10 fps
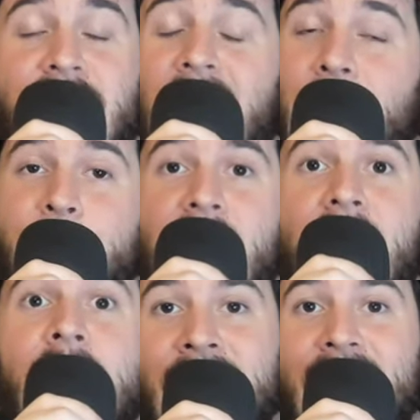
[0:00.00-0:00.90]
I'm
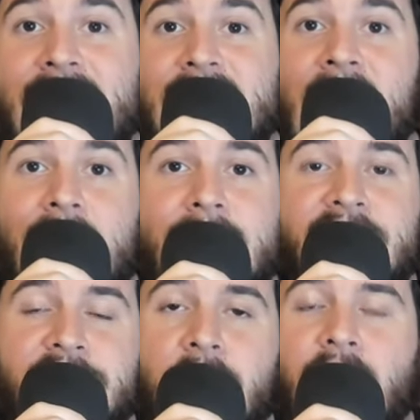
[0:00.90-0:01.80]
not exactly
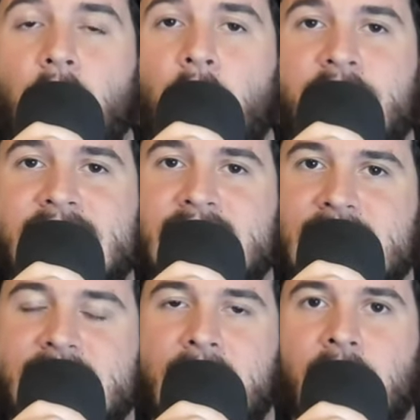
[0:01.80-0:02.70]
sure on all the
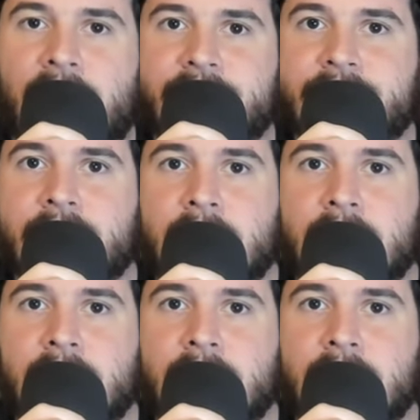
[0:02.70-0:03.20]
details,